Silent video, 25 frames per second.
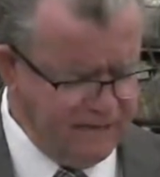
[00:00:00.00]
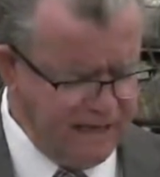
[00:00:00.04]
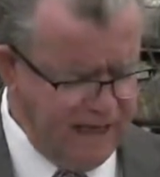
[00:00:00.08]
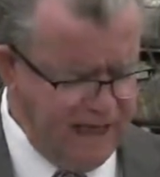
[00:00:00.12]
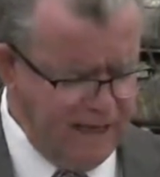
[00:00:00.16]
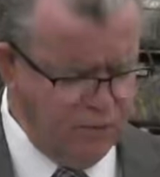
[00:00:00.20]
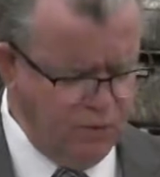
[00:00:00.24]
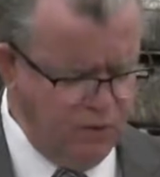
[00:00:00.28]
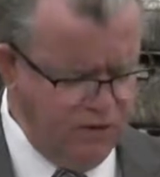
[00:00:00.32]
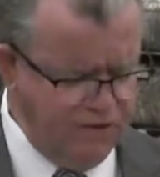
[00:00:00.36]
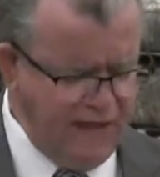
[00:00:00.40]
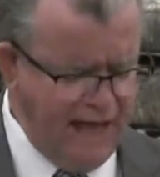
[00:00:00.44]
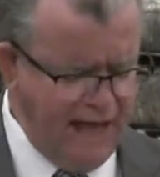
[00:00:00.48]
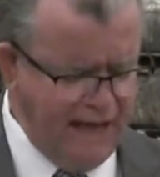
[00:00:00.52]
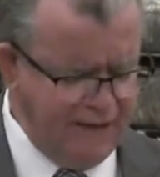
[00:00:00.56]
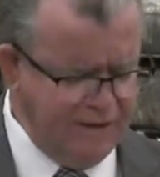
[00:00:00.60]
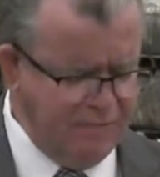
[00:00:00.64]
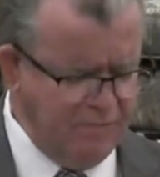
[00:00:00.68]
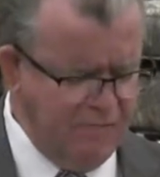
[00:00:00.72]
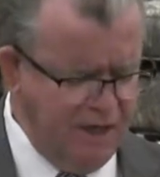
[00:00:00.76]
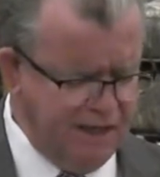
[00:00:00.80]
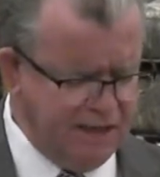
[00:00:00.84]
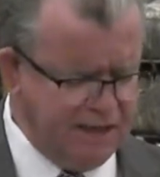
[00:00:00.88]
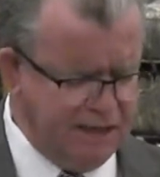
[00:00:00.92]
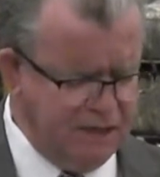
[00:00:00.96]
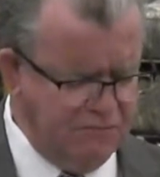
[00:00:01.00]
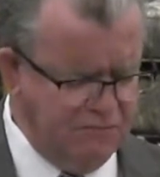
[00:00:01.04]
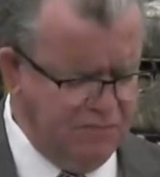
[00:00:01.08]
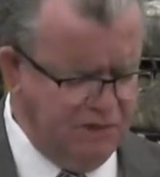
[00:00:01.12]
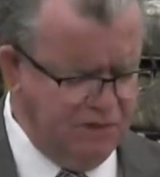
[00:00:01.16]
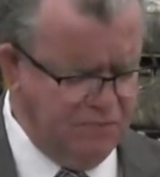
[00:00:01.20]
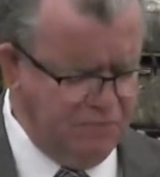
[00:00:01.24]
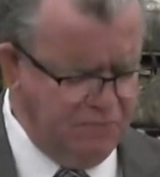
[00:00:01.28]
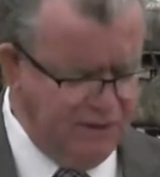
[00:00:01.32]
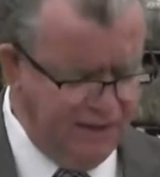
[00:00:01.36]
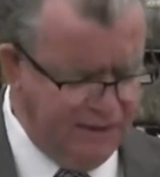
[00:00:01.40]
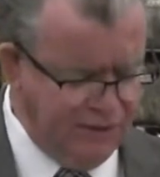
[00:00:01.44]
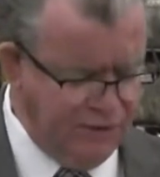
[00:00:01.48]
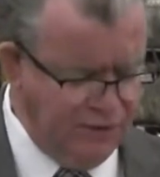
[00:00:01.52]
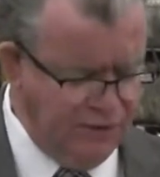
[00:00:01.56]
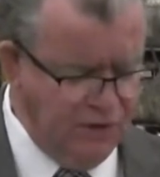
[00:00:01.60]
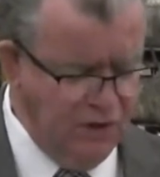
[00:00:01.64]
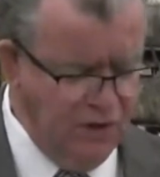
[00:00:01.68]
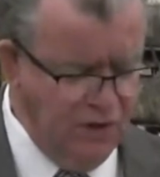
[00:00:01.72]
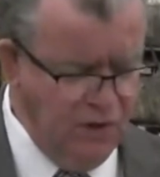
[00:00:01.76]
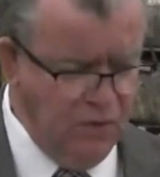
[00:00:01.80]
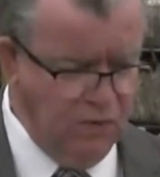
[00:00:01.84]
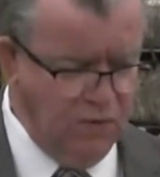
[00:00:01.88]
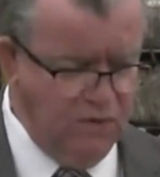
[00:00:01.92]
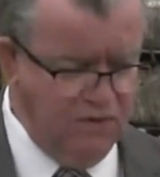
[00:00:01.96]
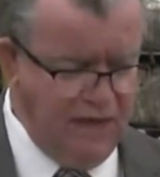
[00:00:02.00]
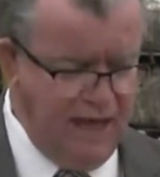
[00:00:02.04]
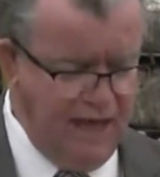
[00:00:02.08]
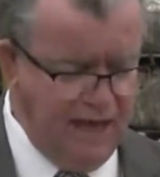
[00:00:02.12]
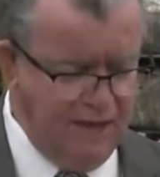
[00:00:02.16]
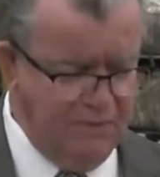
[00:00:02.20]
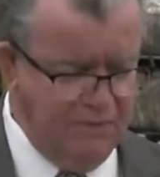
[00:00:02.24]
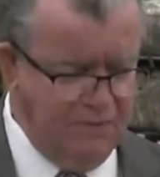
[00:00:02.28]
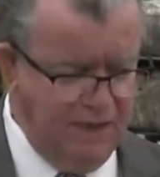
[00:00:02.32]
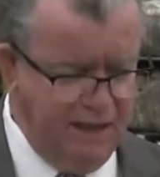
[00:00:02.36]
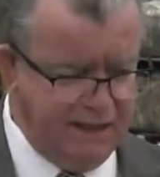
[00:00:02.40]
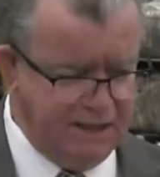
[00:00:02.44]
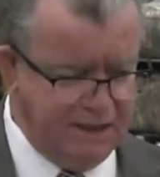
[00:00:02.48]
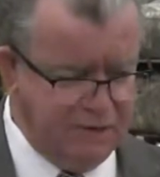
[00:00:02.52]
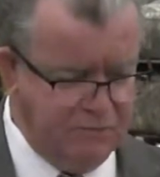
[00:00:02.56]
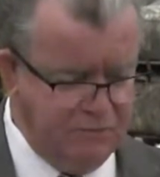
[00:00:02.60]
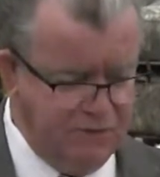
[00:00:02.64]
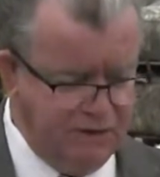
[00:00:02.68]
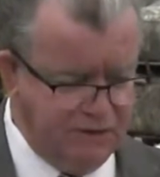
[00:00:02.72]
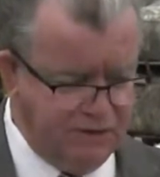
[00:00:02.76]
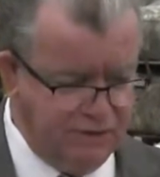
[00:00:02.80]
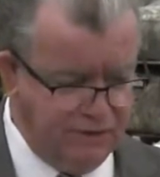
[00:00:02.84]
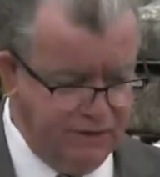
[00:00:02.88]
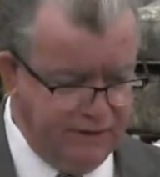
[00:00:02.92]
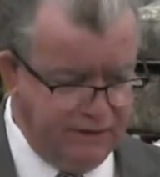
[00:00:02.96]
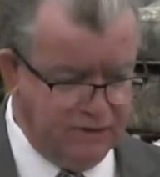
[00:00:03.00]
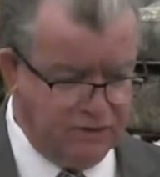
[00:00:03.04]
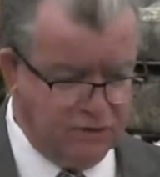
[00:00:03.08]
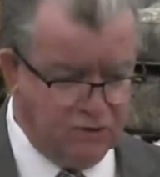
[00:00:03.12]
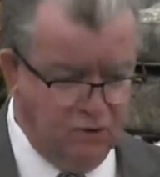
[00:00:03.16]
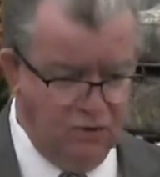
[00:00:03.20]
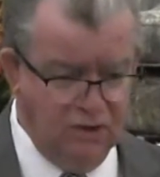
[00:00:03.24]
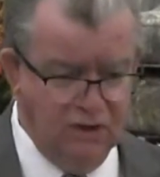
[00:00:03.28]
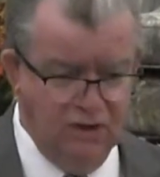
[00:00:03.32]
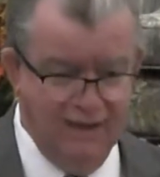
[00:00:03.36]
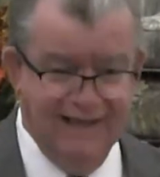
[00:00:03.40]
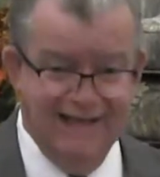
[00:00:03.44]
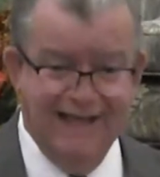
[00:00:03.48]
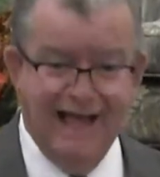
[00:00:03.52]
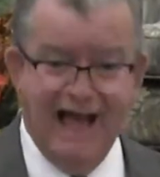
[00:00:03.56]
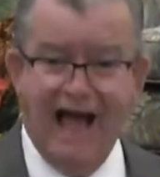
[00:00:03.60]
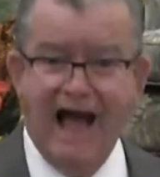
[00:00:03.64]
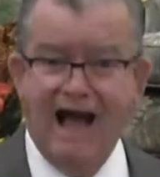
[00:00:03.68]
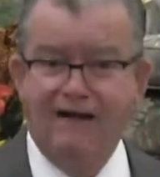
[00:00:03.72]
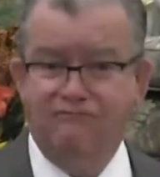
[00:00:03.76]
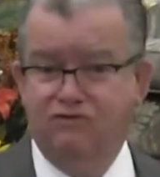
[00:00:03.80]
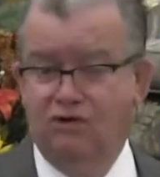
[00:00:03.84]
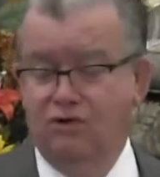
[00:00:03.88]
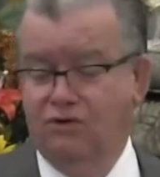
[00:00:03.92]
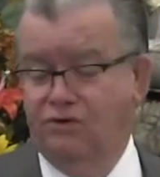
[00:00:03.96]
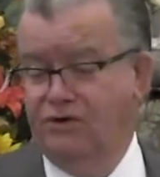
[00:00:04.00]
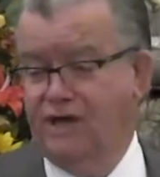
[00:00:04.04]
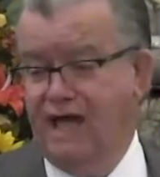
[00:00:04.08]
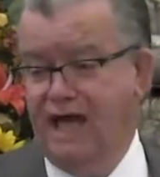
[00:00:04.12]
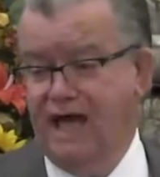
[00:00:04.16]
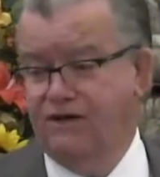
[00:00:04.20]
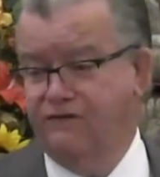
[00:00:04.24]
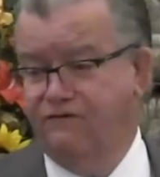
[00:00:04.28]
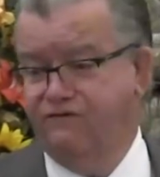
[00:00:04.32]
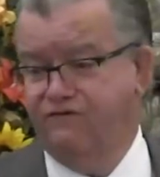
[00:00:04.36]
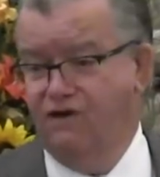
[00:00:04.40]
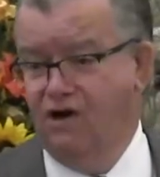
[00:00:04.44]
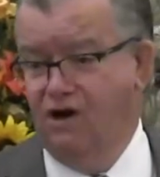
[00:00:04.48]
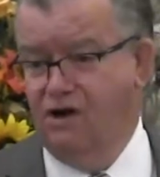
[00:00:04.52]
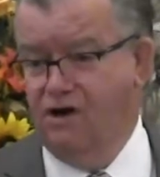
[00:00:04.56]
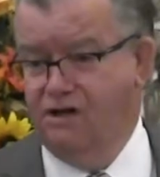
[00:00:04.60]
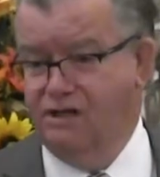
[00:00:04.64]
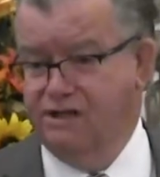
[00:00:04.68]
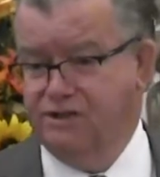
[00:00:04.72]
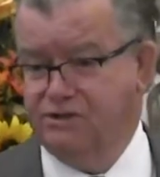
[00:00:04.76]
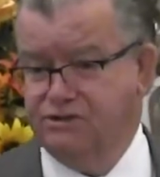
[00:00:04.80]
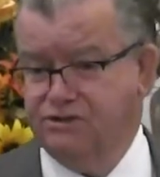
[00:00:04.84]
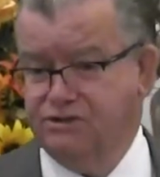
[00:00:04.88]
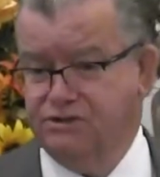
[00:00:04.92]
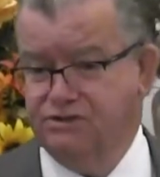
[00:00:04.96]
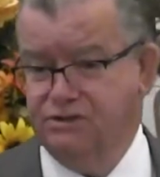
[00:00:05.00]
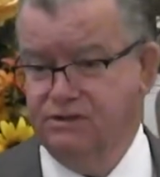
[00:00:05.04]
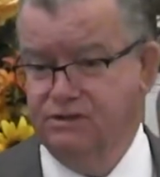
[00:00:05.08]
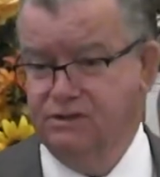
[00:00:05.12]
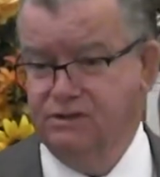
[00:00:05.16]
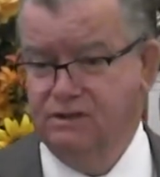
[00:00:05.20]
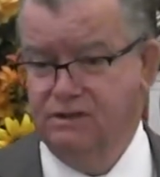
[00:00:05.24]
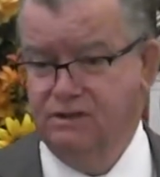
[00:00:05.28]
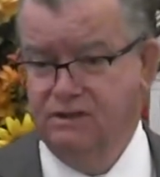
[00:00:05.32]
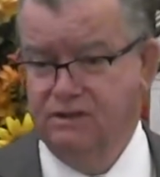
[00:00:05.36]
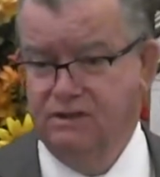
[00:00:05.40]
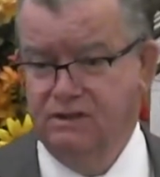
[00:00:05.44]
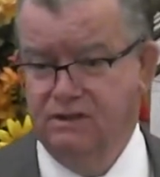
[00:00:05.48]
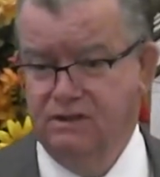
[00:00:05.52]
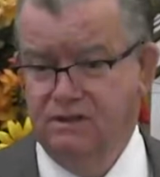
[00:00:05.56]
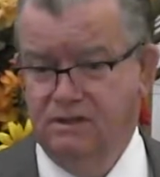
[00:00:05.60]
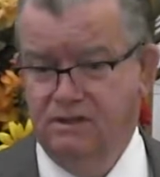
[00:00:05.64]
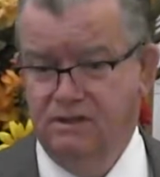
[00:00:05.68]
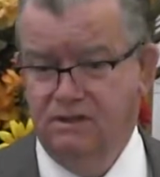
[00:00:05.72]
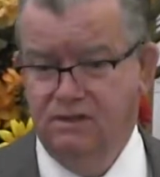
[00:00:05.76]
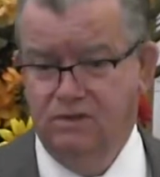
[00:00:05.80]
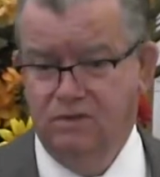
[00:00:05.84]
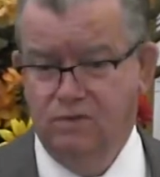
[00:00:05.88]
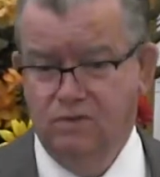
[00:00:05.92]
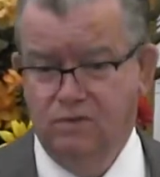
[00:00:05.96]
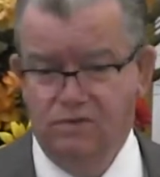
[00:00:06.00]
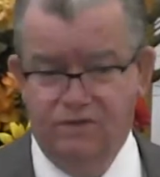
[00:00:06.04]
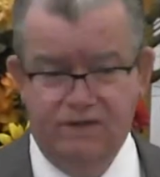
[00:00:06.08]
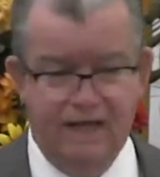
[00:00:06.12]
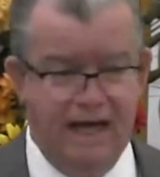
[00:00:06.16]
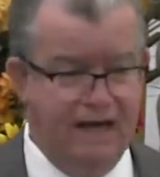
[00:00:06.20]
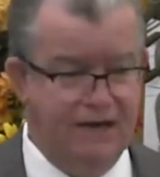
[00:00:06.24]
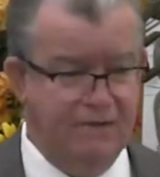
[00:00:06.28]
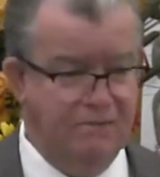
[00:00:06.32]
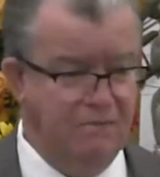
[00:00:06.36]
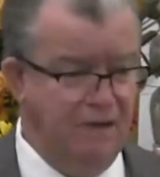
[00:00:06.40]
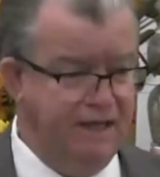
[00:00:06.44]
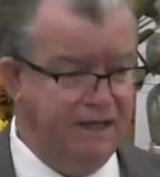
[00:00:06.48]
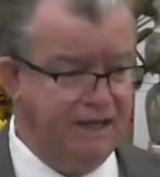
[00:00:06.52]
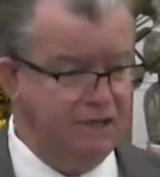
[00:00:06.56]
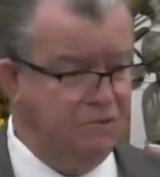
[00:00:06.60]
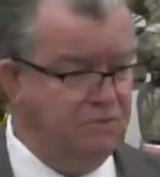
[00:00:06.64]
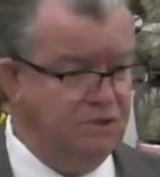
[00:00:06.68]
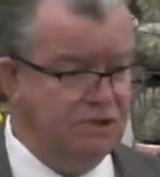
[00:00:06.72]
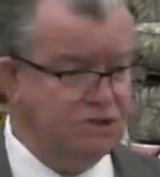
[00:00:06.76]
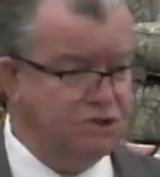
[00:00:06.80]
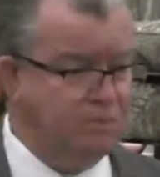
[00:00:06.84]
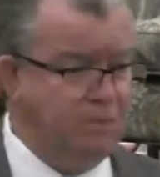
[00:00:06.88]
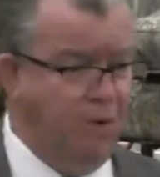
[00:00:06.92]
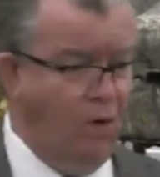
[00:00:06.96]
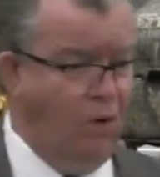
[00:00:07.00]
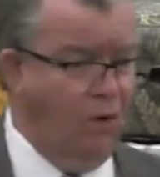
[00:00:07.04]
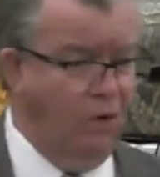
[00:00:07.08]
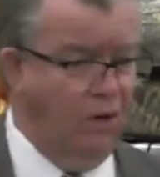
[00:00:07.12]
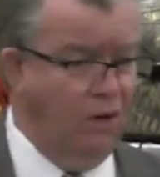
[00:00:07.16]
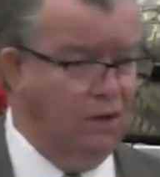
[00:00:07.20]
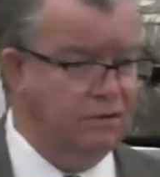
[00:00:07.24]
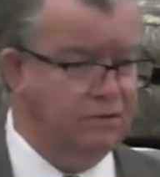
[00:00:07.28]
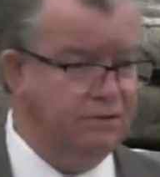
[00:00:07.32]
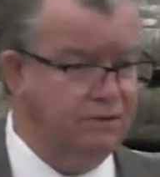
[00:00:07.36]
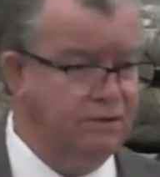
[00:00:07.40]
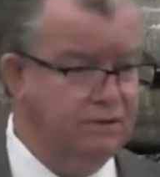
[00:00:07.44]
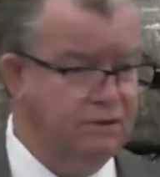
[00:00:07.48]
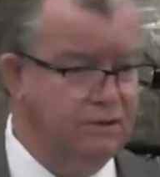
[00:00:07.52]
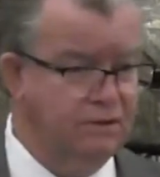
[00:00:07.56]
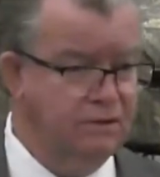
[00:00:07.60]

and without it making me bitter, without it making me critical. I've learned how to flourish without it making me spoiled.